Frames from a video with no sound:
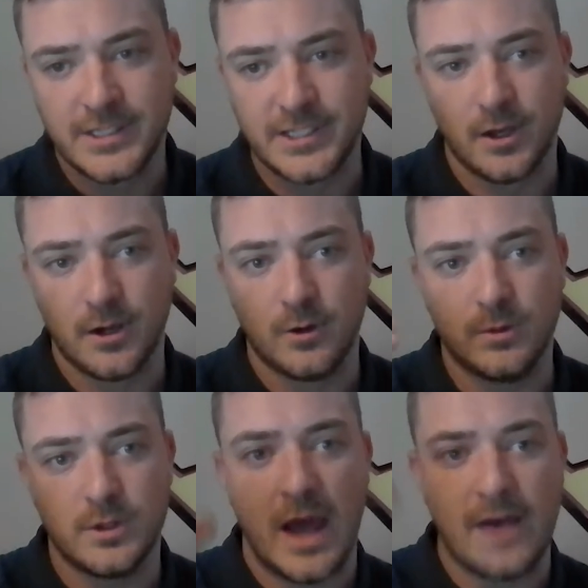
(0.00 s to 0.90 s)

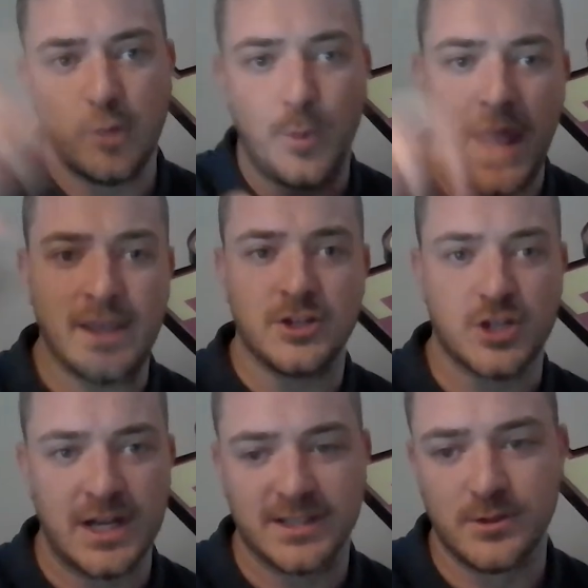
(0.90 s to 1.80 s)
So you have opaque
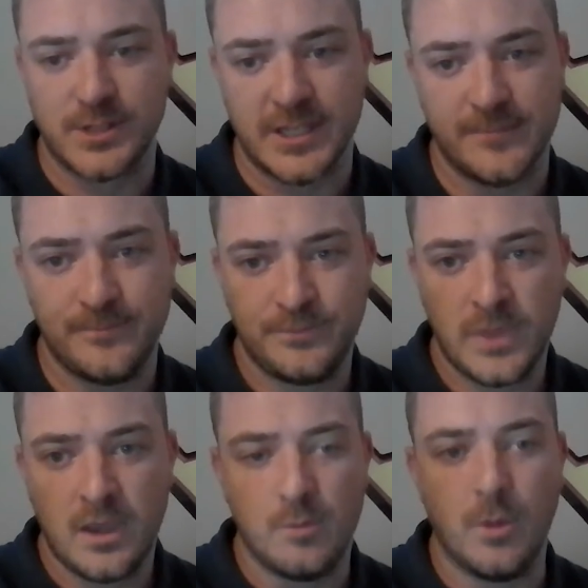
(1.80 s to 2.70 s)
and translucent.
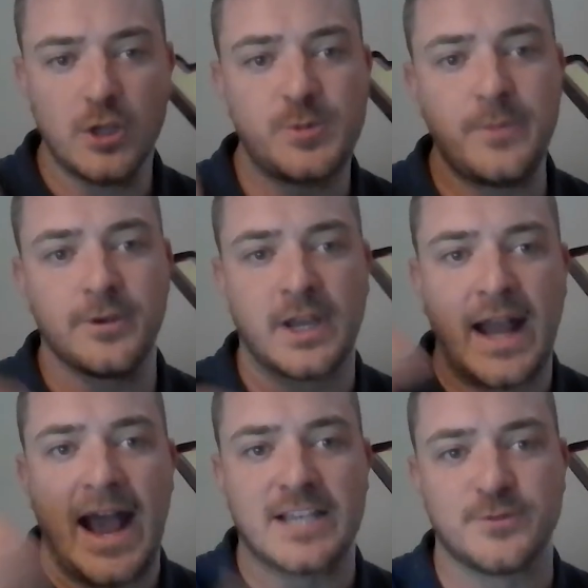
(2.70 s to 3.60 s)
Most people are
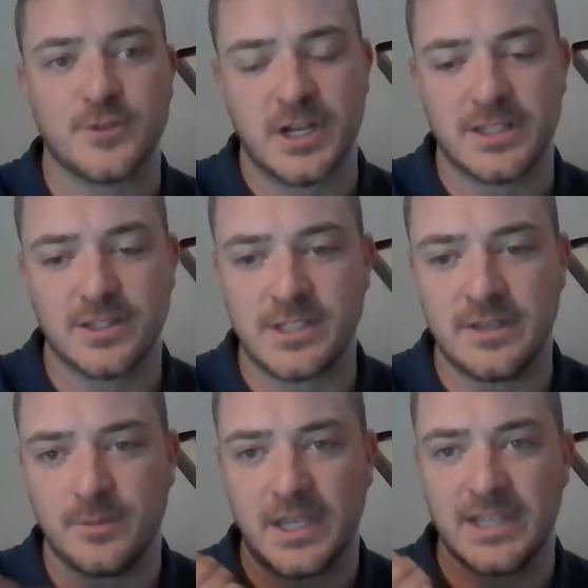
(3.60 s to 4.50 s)
going to ask for
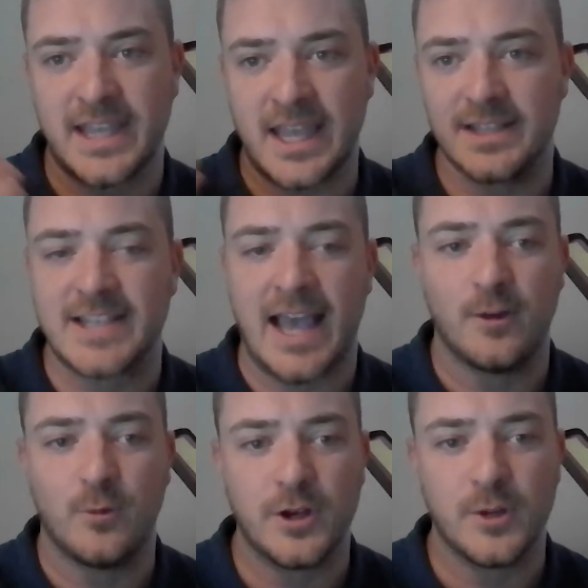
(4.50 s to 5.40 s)
translucent because, again, it's
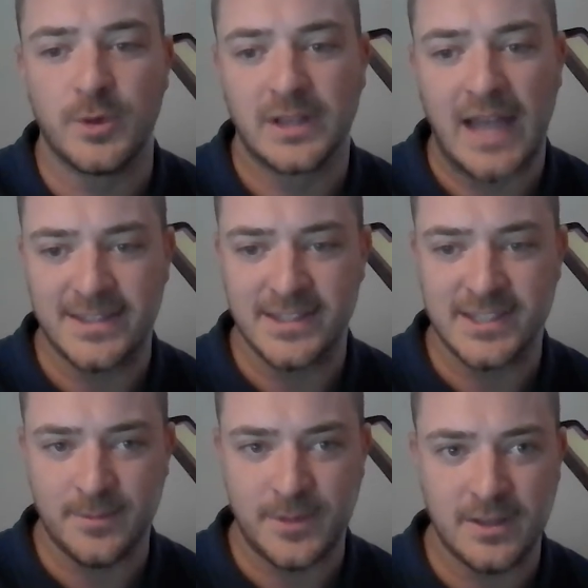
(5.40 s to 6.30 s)
kind of weird to put lights
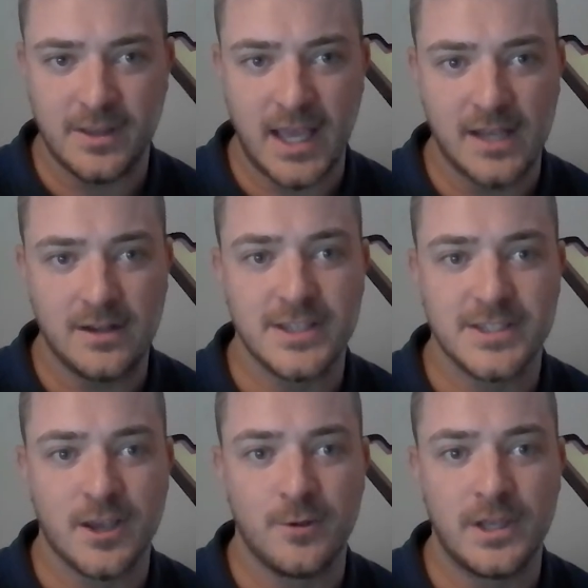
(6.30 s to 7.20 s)
in something that
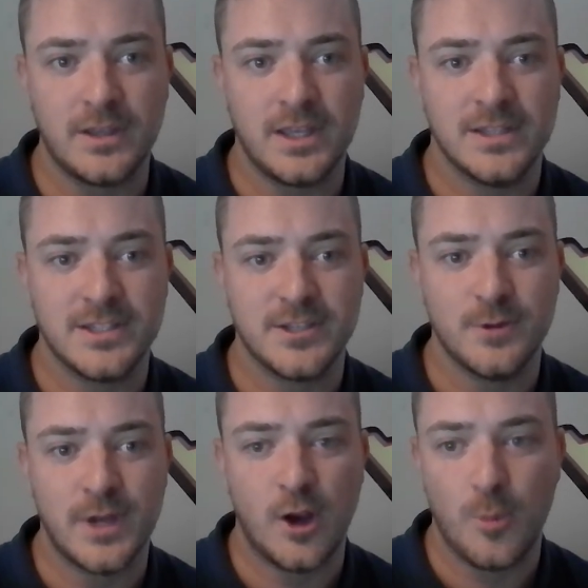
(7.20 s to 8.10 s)
is going
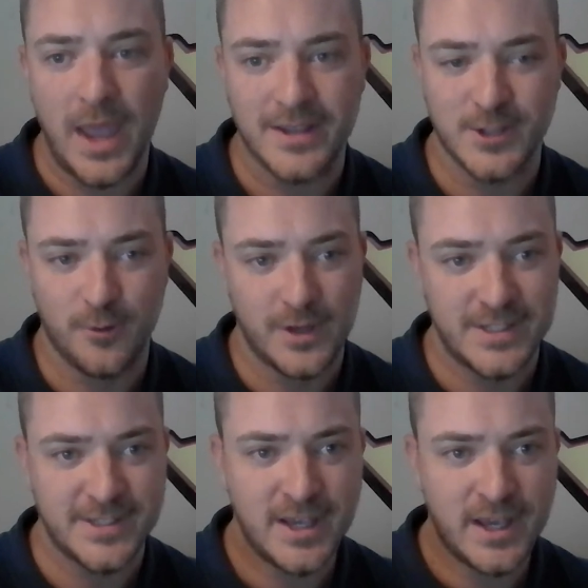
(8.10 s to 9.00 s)
into an opaque
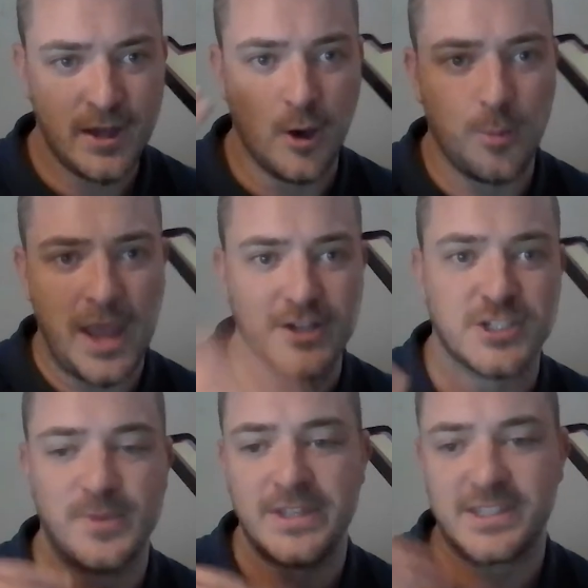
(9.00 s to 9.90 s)
surface. Opaque
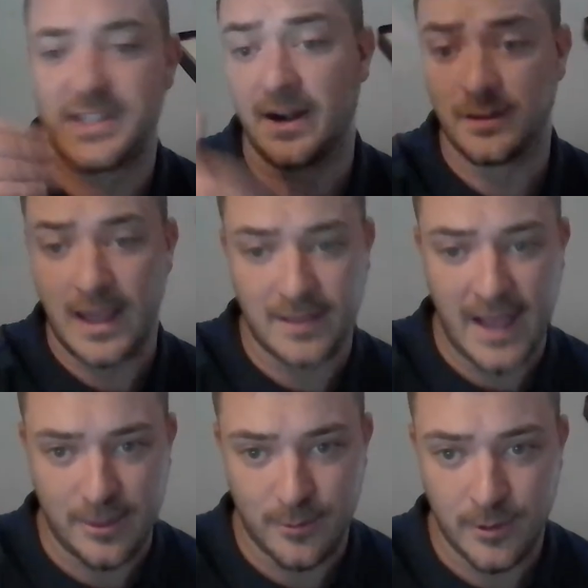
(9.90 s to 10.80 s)
just means it's not going to let
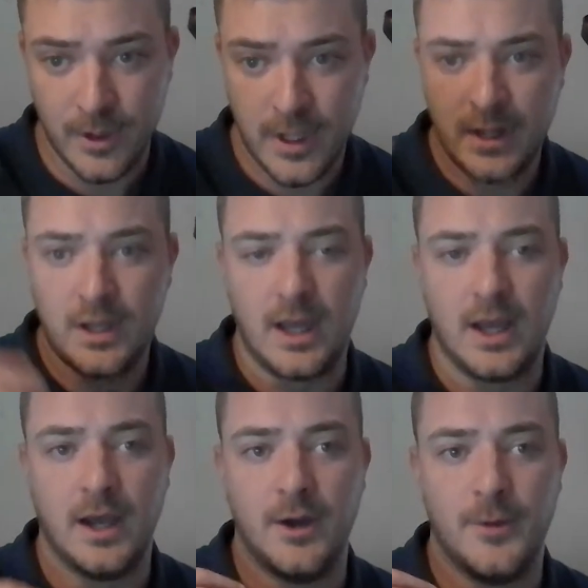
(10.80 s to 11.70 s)
light through.
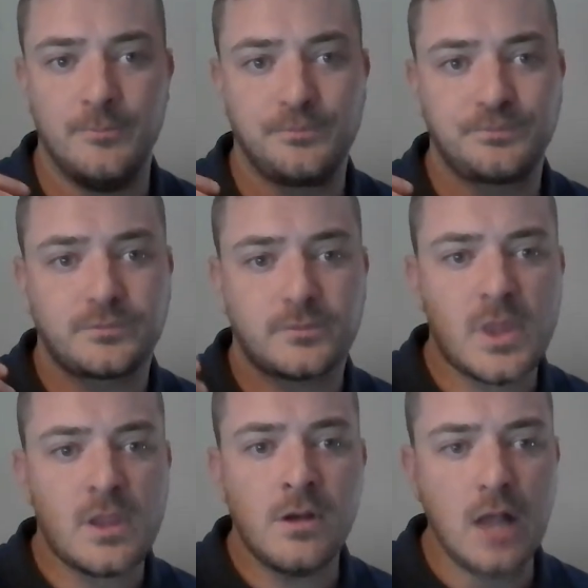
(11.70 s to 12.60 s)

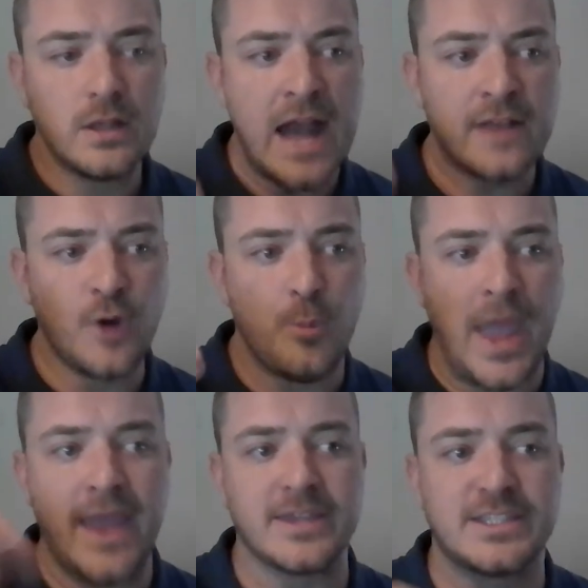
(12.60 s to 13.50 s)
A lot of
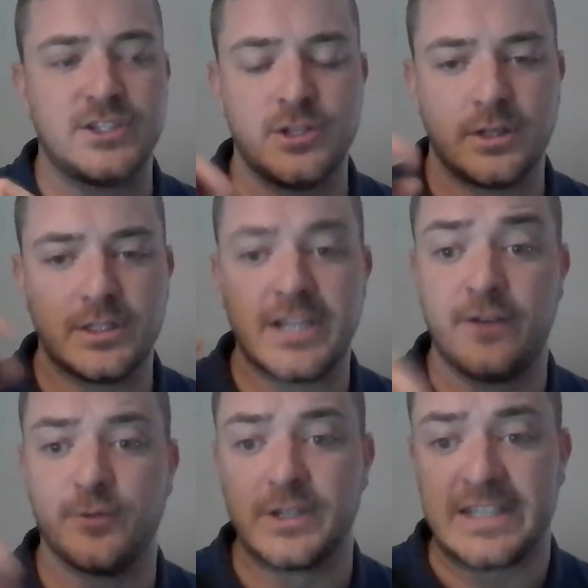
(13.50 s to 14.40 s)
opaque is done